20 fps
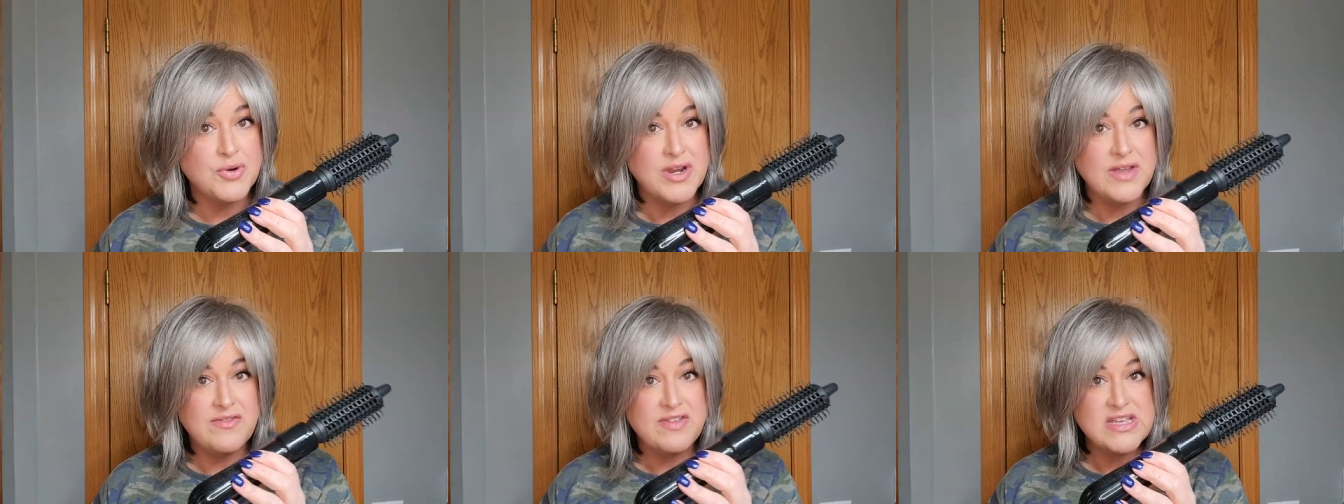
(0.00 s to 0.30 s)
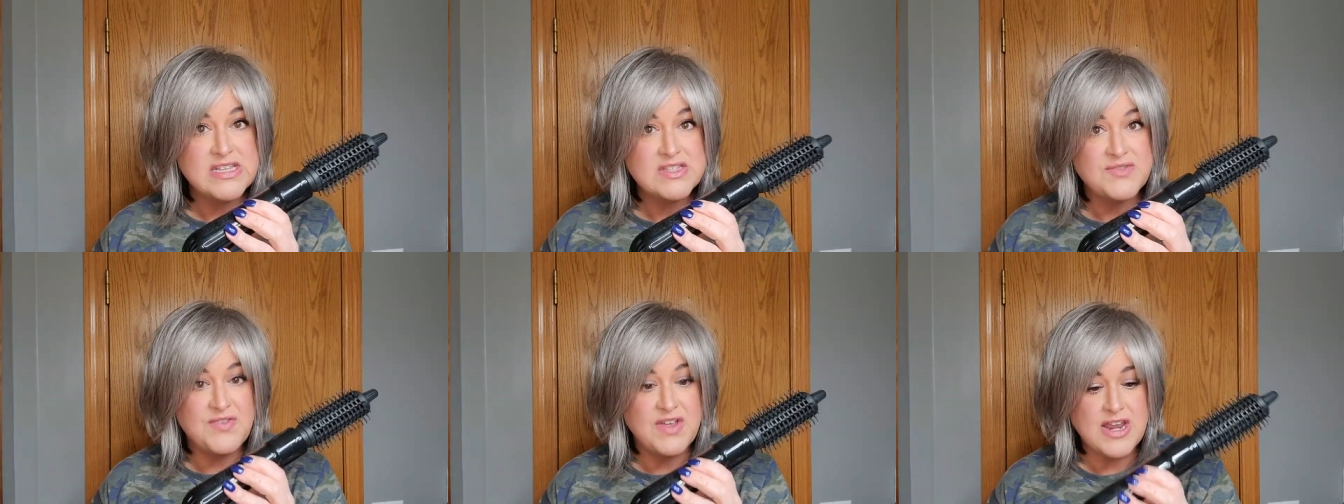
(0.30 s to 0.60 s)

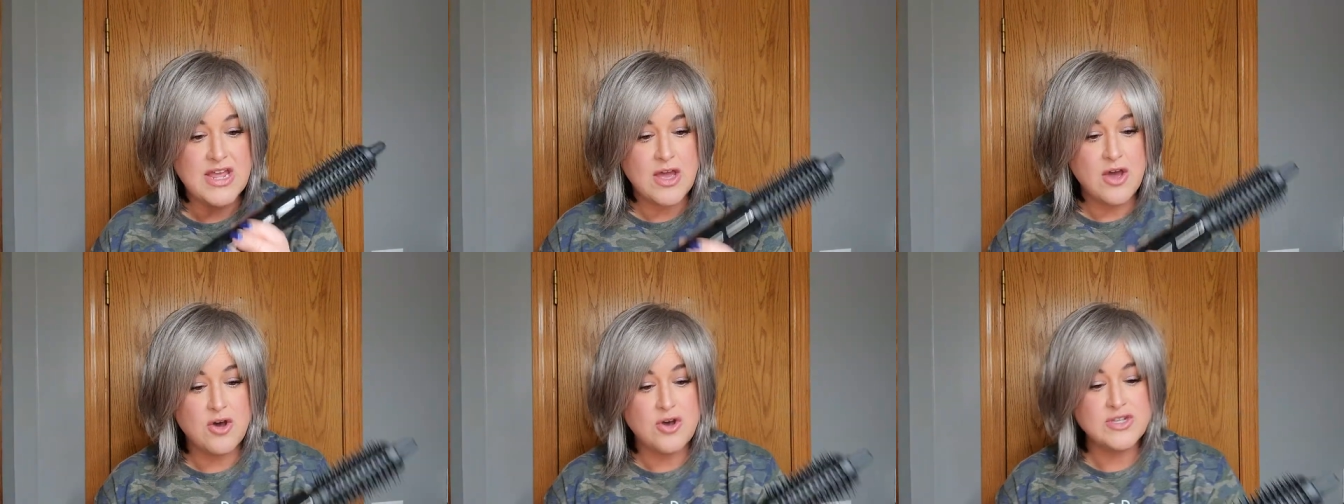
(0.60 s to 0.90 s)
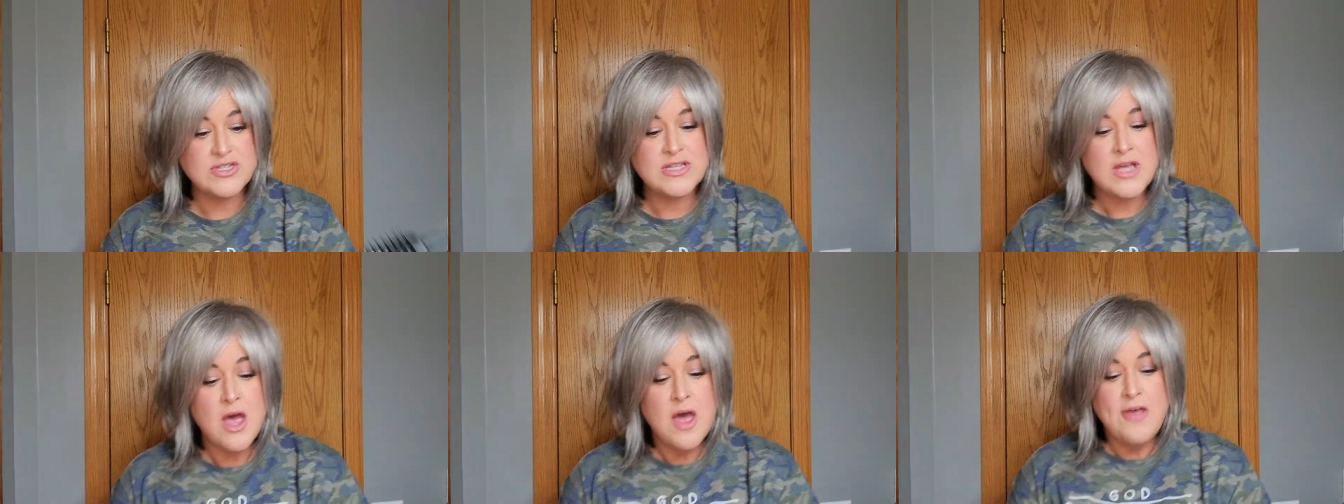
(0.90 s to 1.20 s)
previous
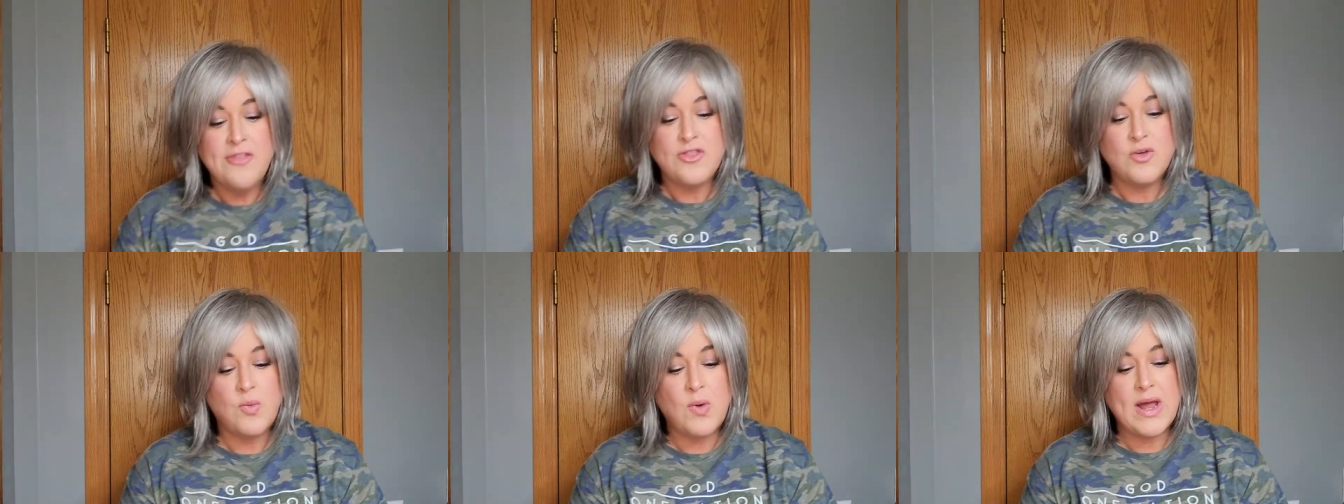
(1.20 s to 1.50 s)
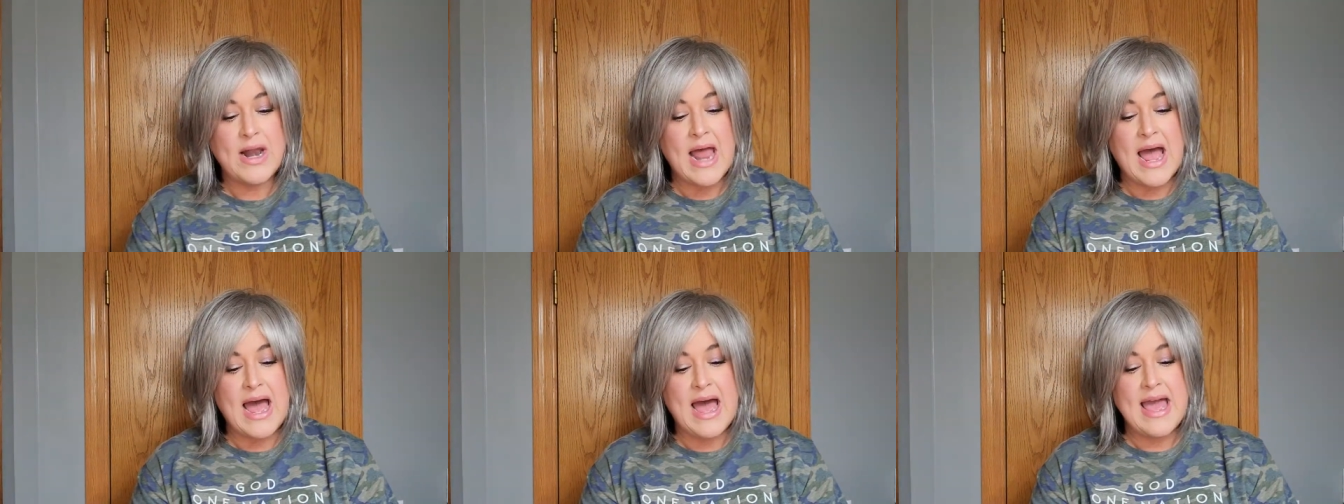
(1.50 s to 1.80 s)
videos. The
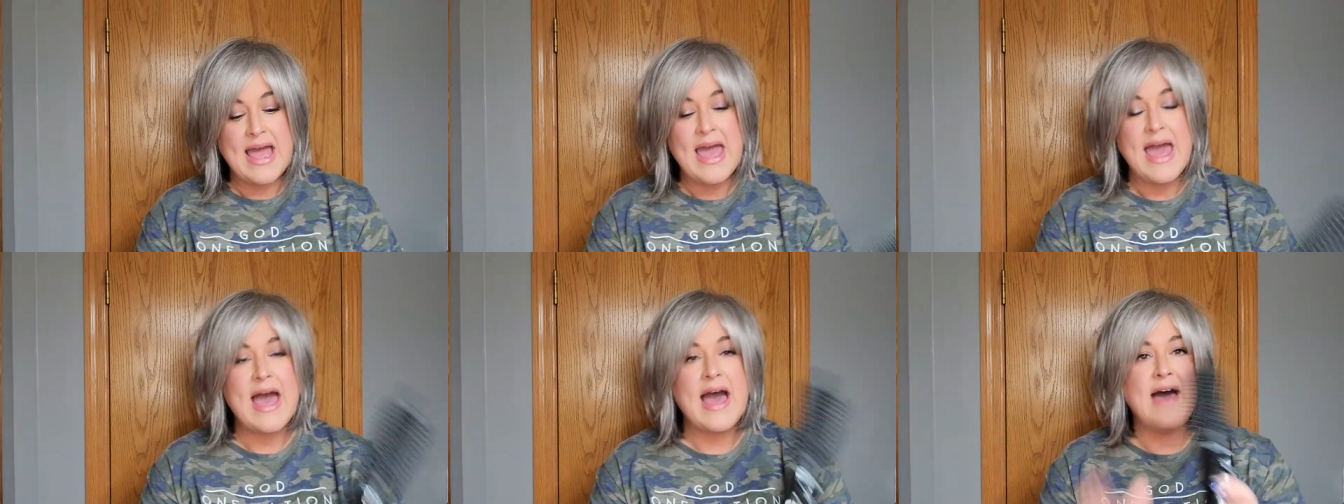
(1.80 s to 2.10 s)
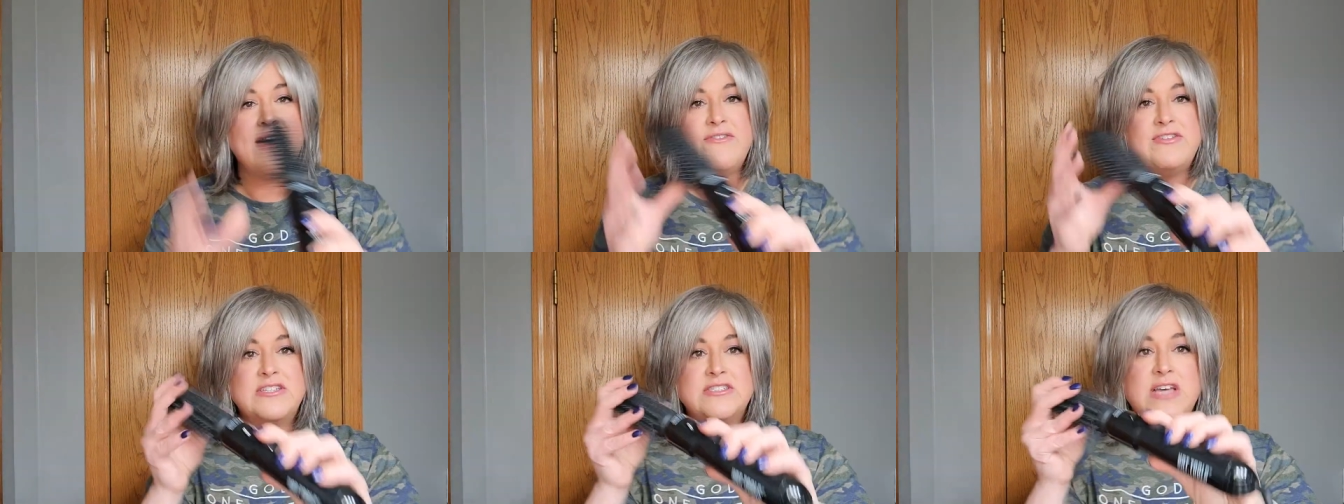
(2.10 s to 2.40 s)
one I
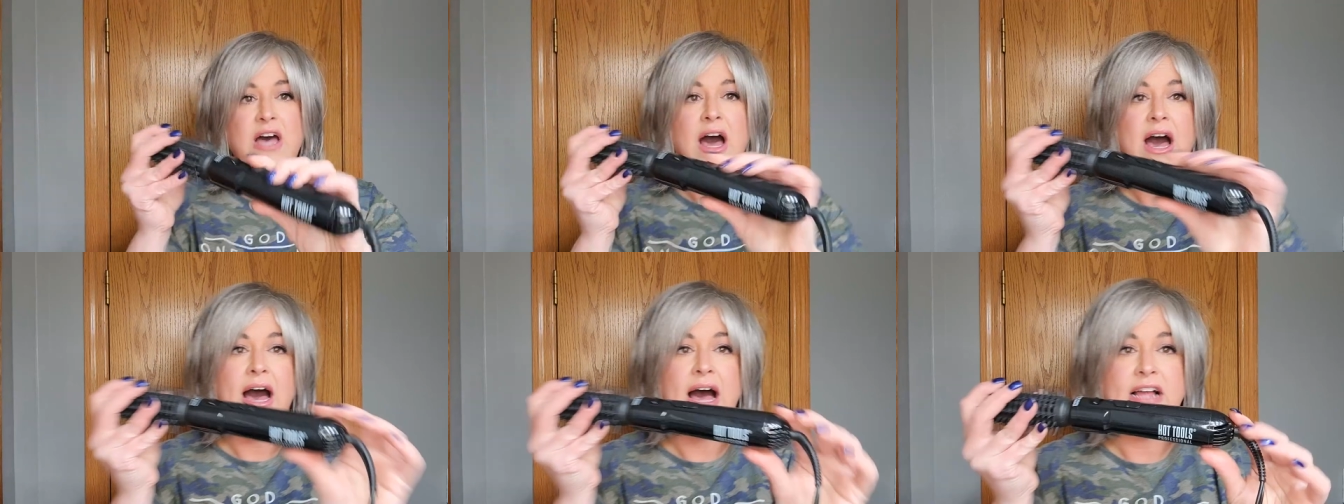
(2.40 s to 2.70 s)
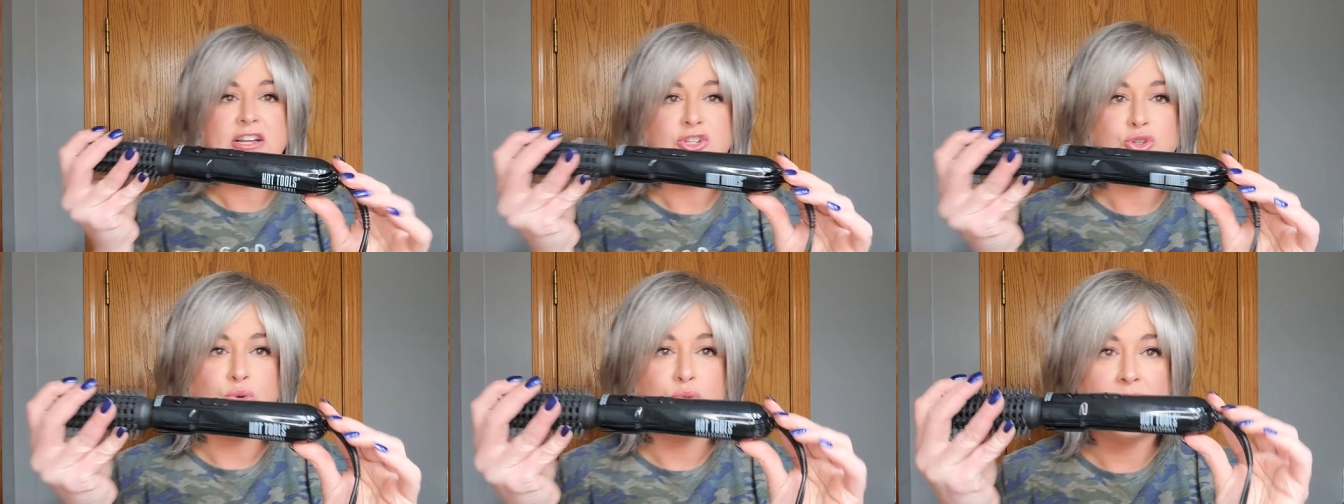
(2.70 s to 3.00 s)
have is a
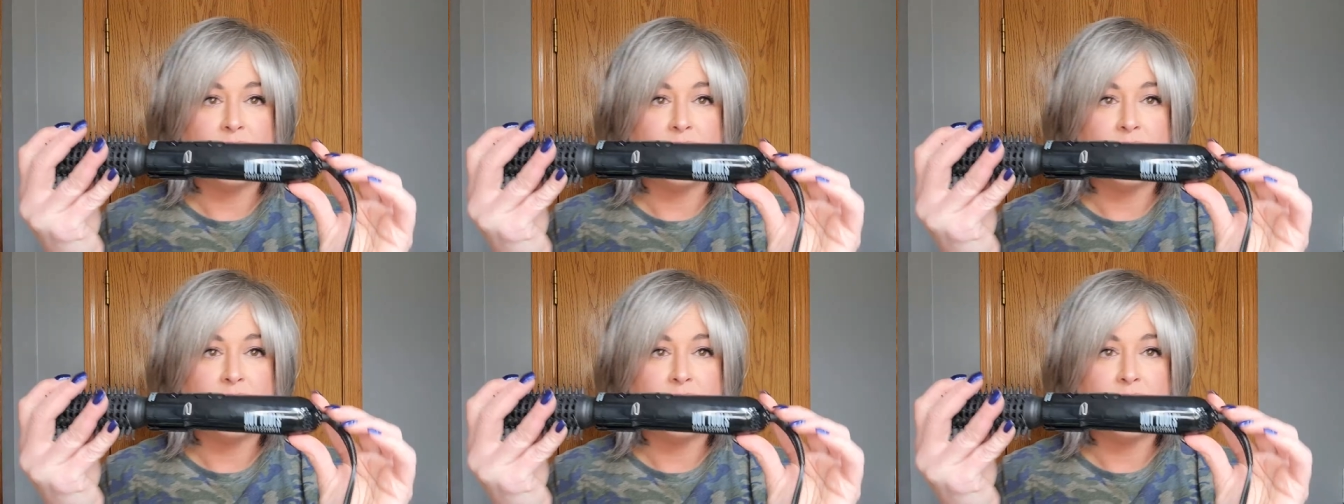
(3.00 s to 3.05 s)
Hot